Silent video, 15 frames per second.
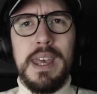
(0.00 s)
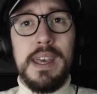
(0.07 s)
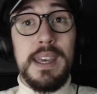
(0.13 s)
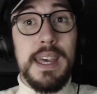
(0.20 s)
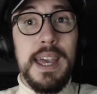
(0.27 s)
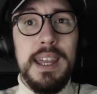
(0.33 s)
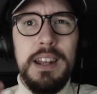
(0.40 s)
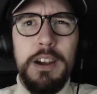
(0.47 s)

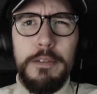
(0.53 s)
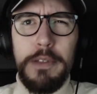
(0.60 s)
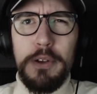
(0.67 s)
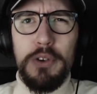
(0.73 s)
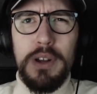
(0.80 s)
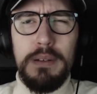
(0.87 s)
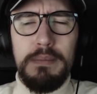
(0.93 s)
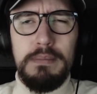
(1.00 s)
Kaina of
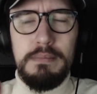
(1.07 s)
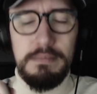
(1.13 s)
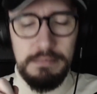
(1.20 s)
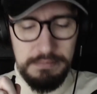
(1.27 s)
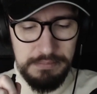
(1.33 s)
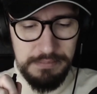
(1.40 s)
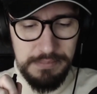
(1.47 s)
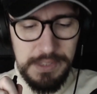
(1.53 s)
the
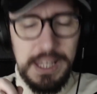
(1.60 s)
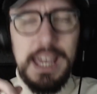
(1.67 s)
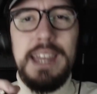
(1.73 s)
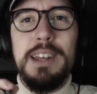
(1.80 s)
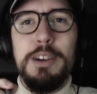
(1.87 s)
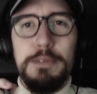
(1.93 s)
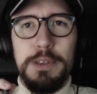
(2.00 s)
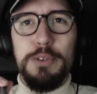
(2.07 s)

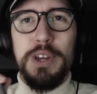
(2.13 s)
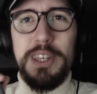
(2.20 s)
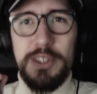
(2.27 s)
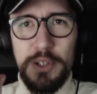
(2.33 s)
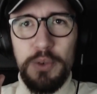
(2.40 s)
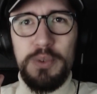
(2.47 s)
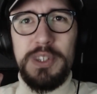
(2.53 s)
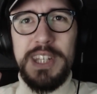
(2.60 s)
Kaina of the Great
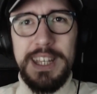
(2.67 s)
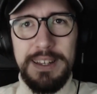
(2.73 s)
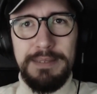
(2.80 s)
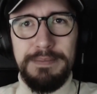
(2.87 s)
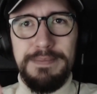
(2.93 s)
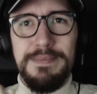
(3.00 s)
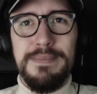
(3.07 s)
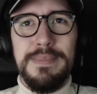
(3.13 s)
Snow Sea.
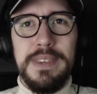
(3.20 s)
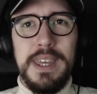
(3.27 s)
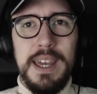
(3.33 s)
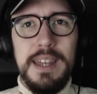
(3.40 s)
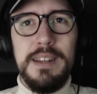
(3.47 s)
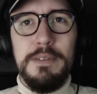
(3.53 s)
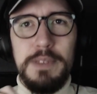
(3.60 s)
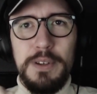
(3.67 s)

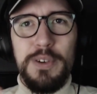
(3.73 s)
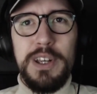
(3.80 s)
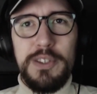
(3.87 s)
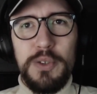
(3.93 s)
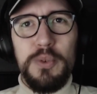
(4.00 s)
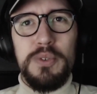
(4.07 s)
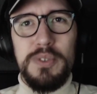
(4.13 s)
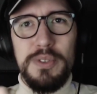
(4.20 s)
Kaina of the Great
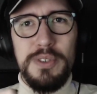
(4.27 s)
Snow.